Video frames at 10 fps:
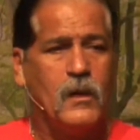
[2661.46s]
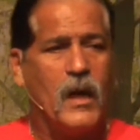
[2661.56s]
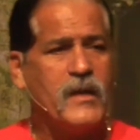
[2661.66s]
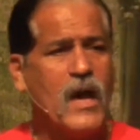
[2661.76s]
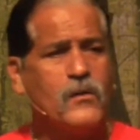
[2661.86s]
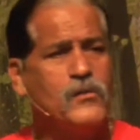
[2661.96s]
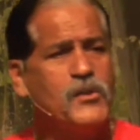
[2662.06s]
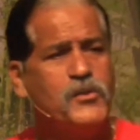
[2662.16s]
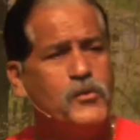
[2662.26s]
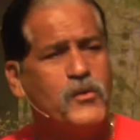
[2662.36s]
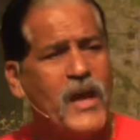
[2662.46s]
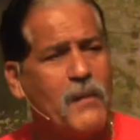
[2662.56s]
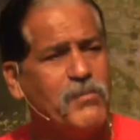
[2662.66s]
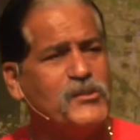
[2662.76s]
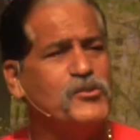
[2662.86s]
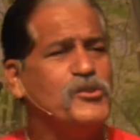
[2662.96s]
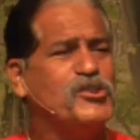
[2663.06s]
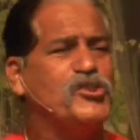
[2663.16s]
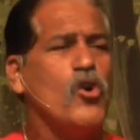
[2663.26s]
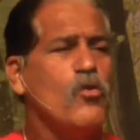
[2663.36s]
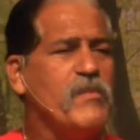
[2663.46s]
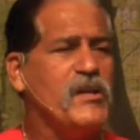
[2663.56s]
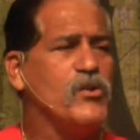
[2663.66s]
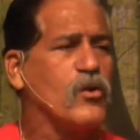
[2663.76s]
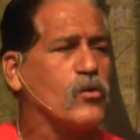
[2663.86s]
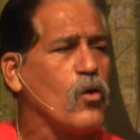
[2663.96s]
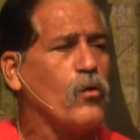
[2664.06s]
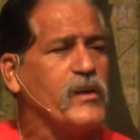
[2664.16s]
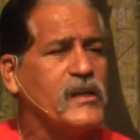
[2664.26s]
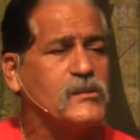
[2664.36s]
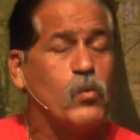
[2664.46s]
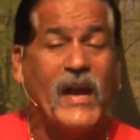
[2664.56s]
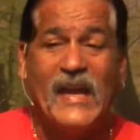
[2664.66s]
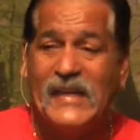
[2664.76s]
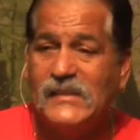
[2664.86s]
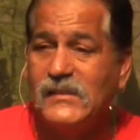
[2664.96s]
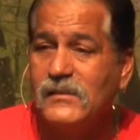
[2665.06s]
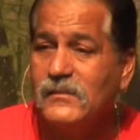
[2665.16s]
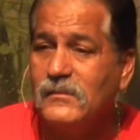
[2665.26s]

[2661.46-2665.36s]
And not only do you do that, but you show me your glorious ways.